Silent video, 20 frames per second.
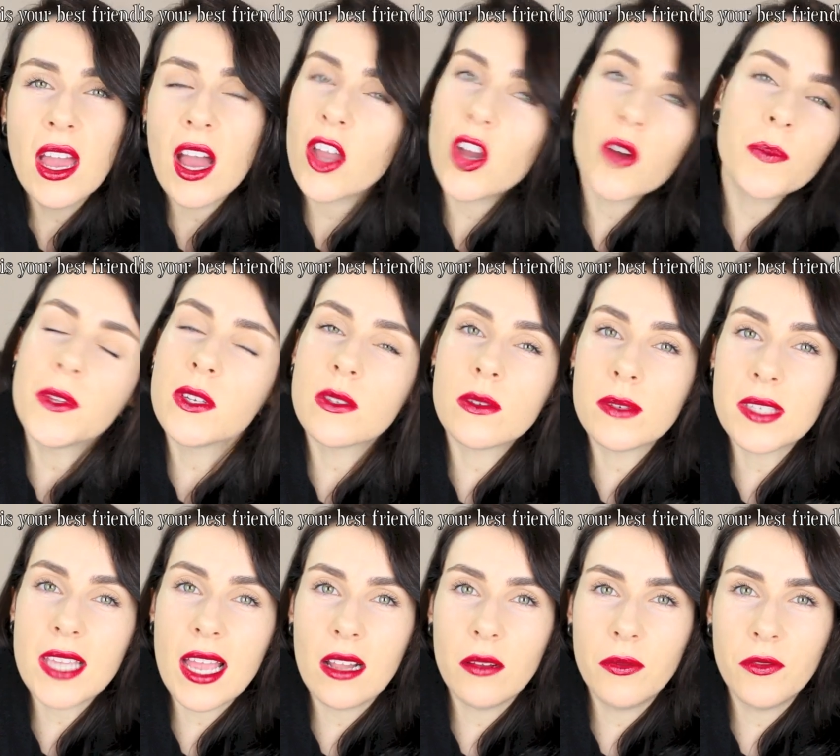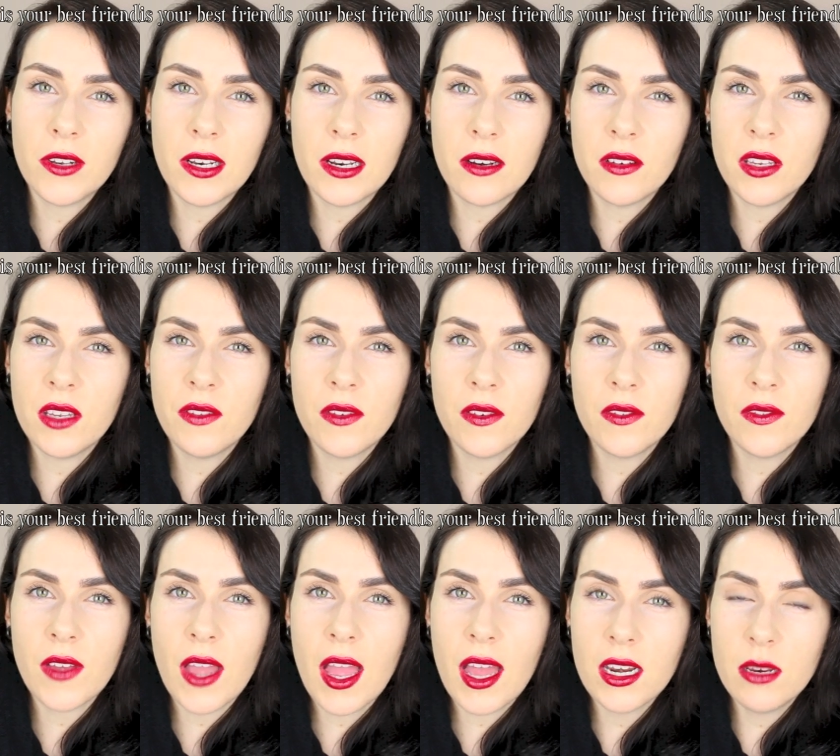I hope this was helpful, and if you
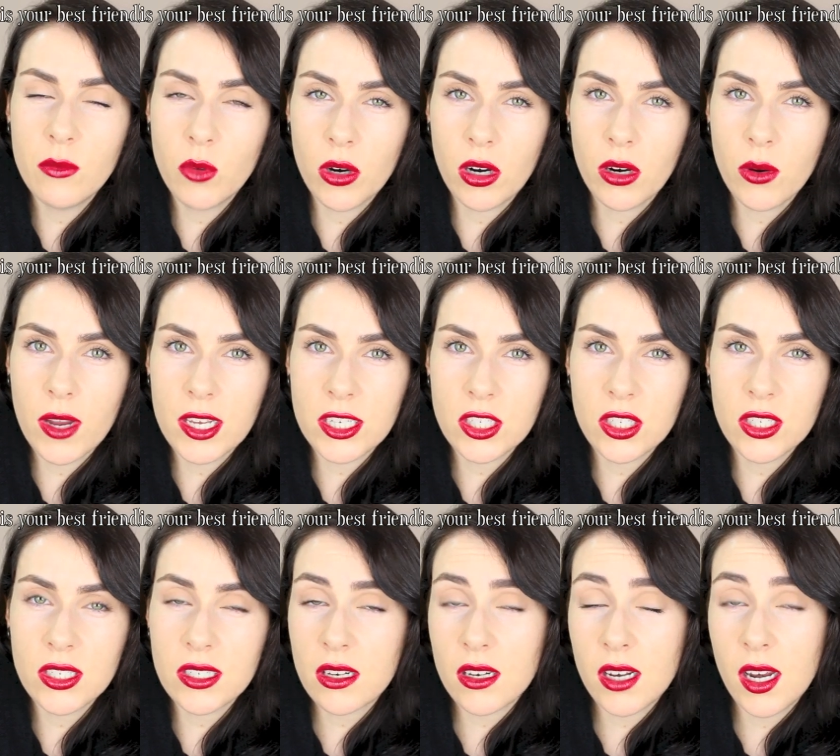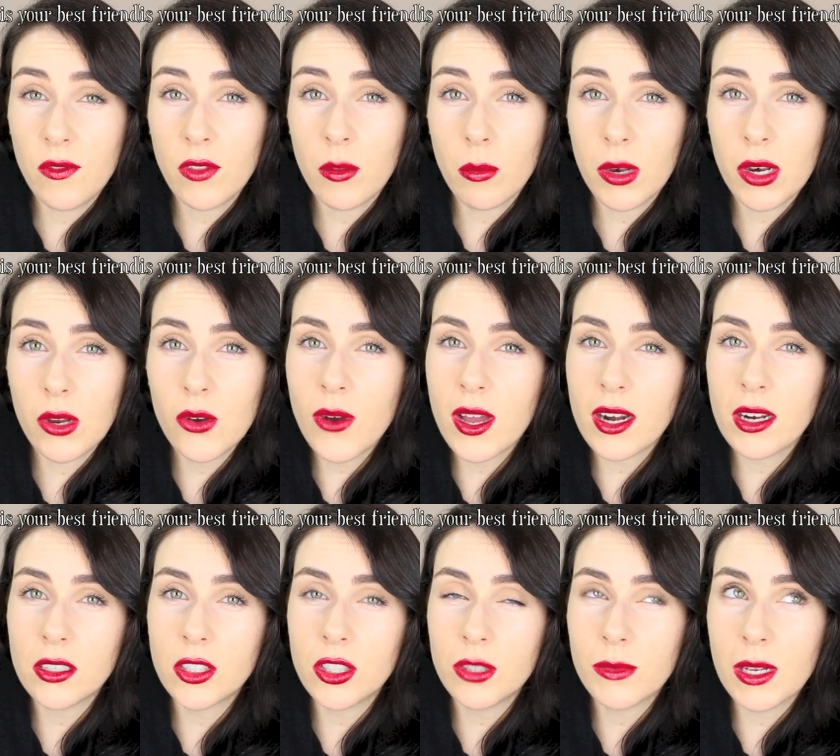have any more questions, just leave them below and
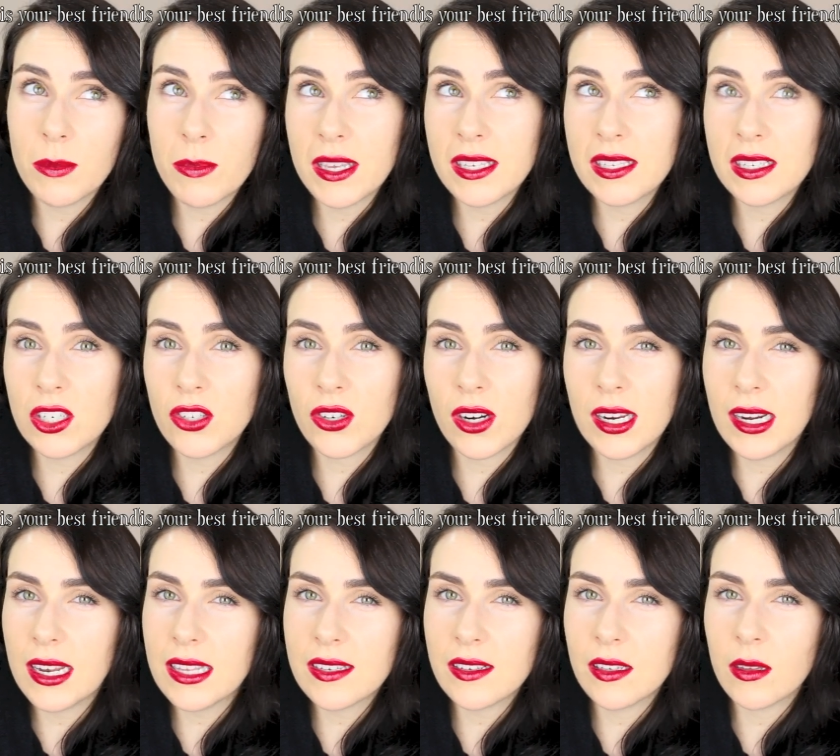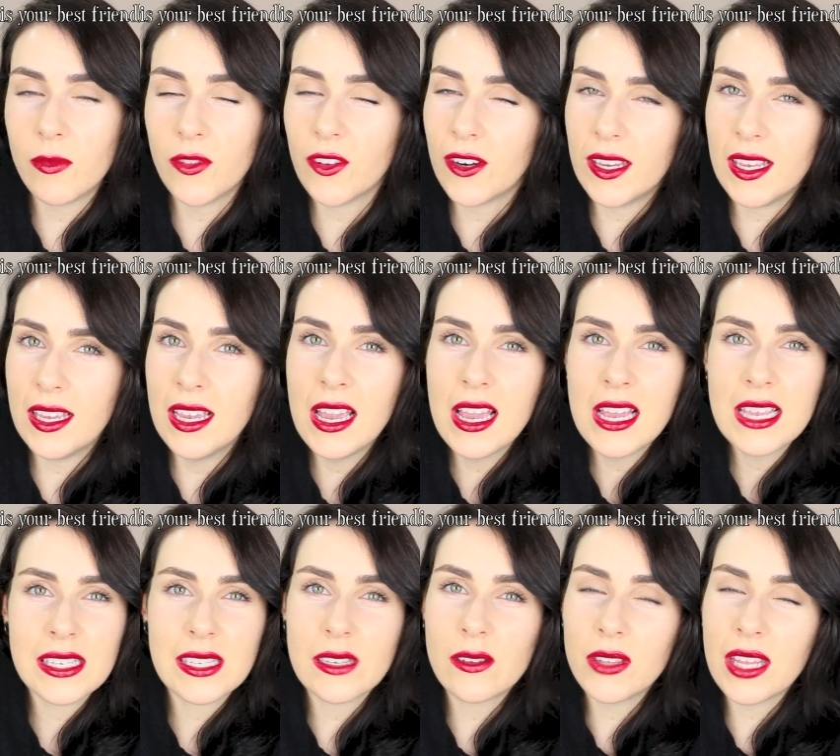I'll do my best to try and answer them for you.
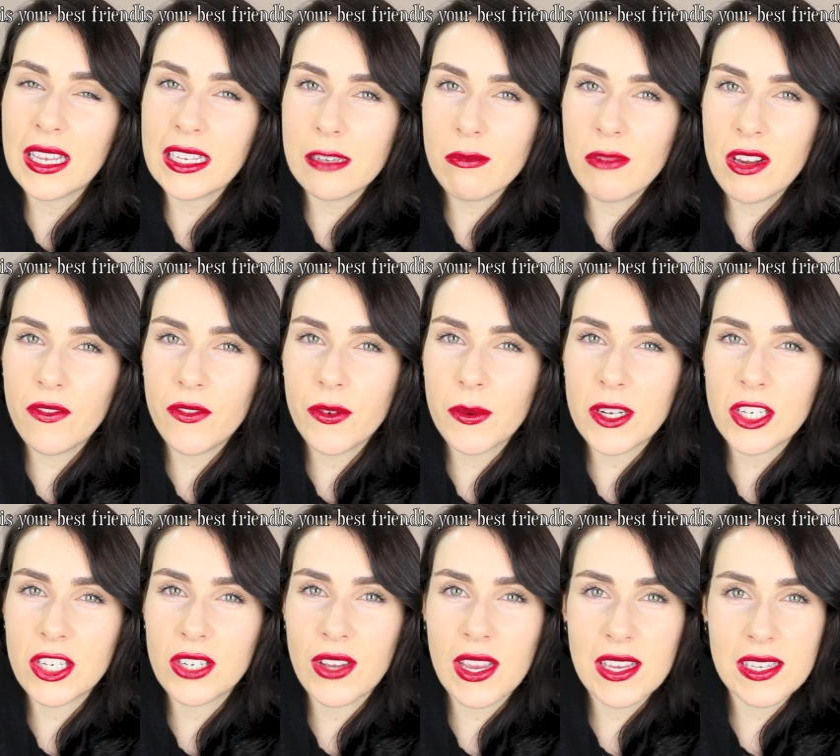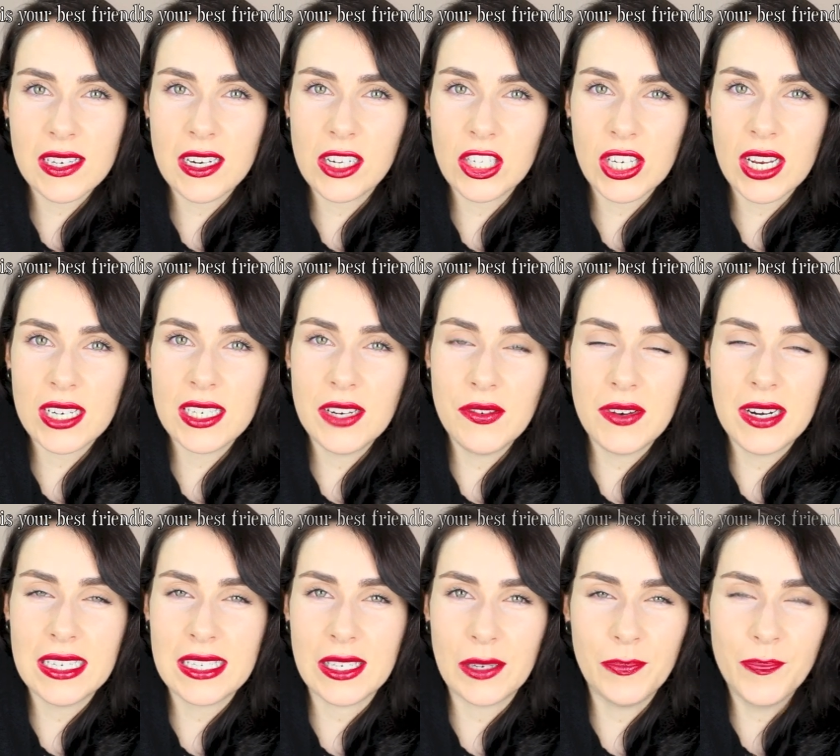So thanks a million for watching, guys, and I'll chat to you
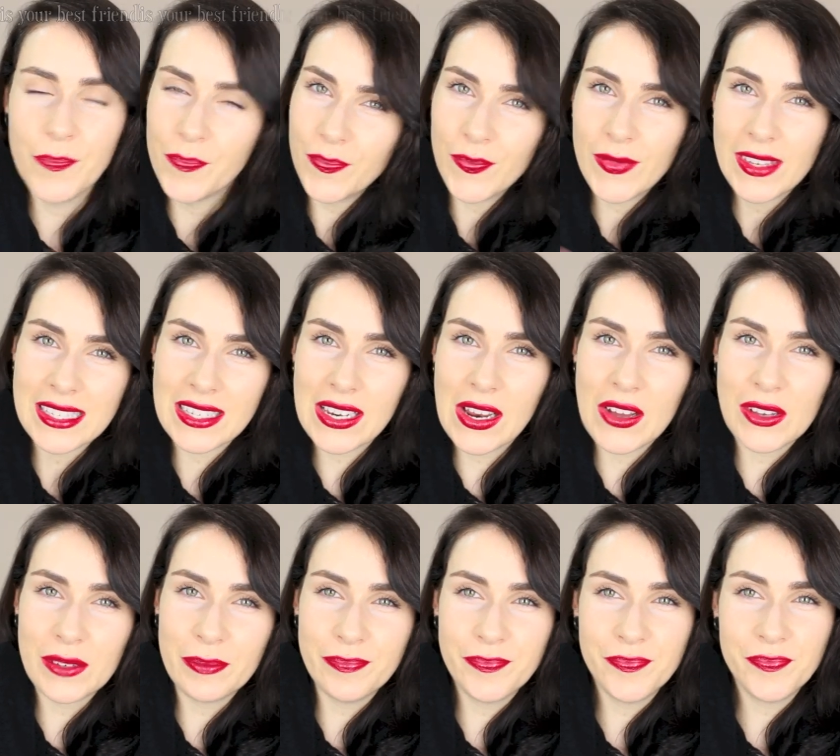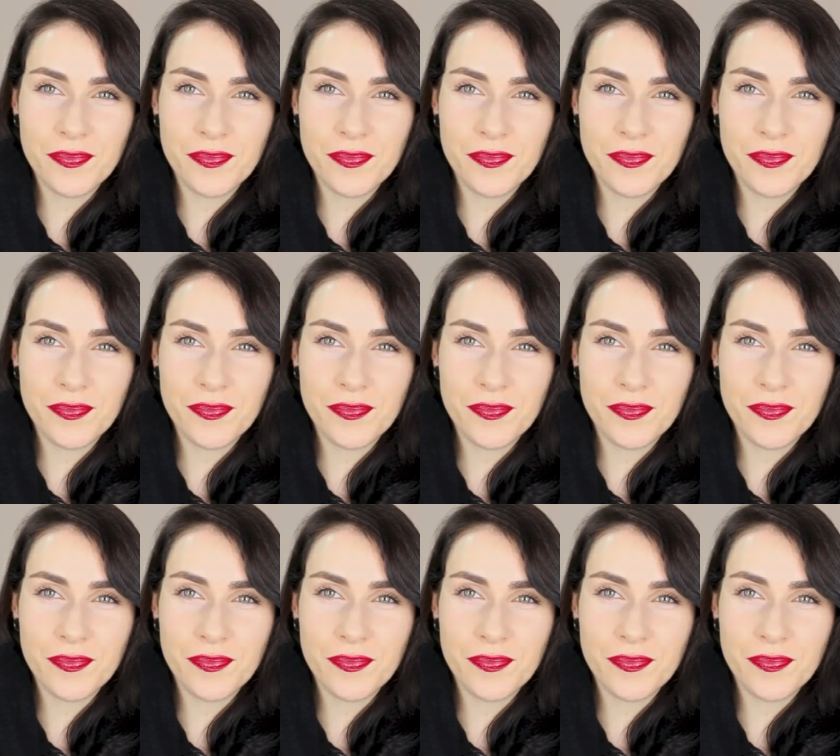really soon. Slán!